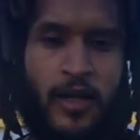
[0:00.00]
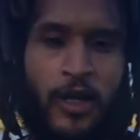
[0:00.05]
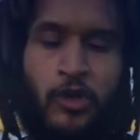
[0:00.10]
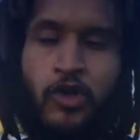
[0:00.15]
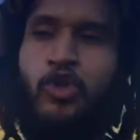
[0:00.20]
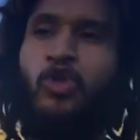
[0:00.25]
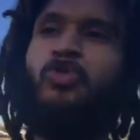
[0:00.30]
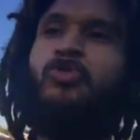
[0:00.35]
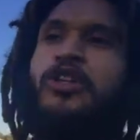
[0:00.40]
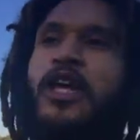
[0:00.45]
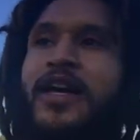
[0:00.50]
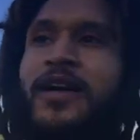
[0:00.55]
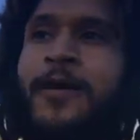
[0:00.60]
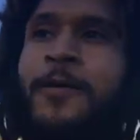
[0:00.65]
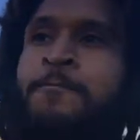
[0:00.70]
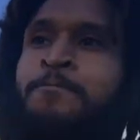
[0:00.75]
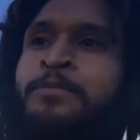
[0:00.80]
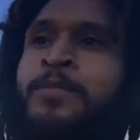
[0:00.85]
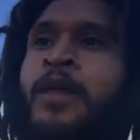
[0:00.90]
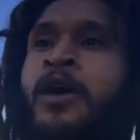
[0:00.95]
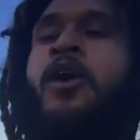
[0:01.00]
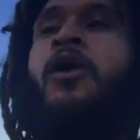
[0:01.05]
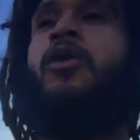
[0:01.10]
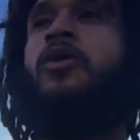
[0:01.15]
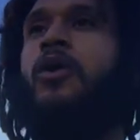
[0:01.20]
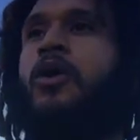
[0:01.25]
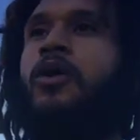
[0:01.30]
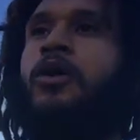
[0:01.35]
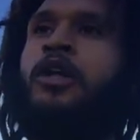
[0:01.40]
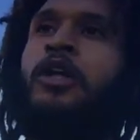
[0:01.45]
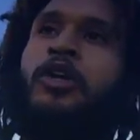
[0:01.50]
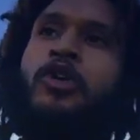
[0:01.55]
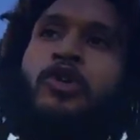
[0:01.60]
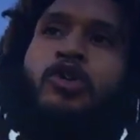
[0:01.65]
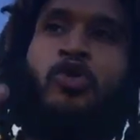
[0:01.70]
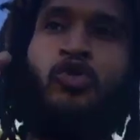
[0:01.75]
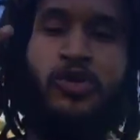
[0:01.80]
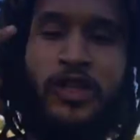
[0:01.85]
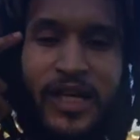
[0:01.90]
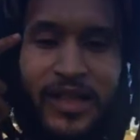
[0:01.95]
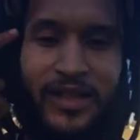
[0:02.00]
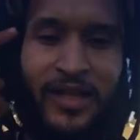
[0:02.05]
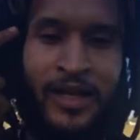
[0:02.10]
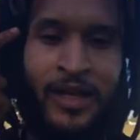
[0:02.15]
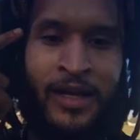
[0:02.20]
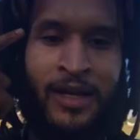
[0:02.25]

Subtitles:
You think, hold on. You think,